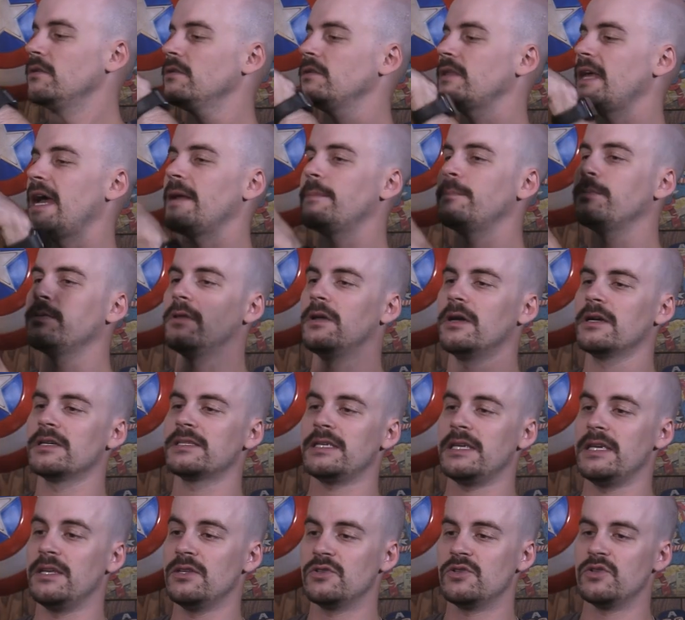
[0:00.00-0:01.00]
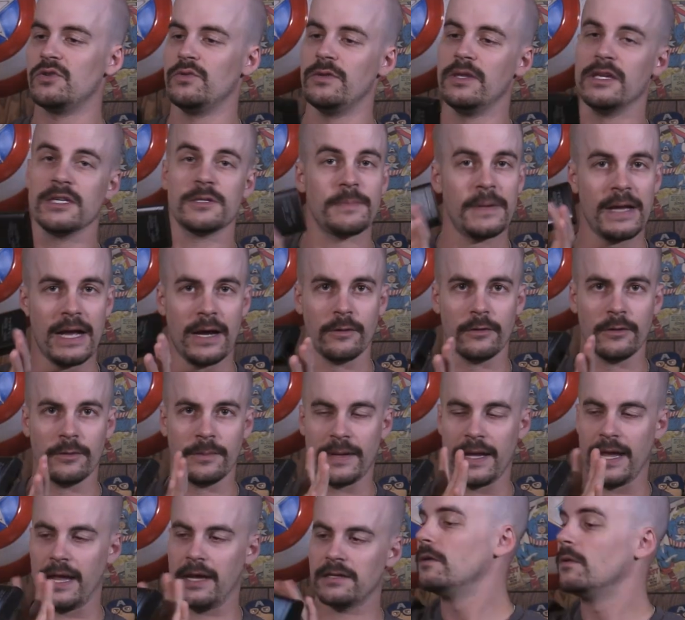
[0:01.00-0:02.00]
that plugs into this power
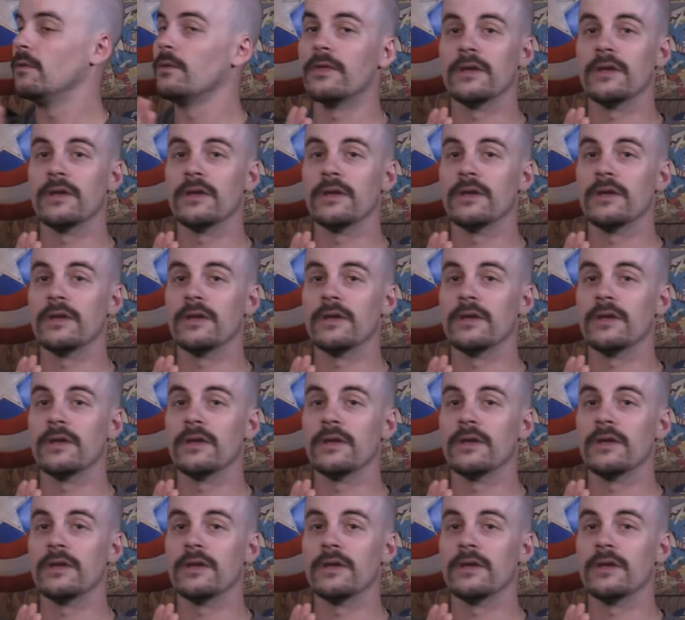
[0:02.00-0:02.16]
bank.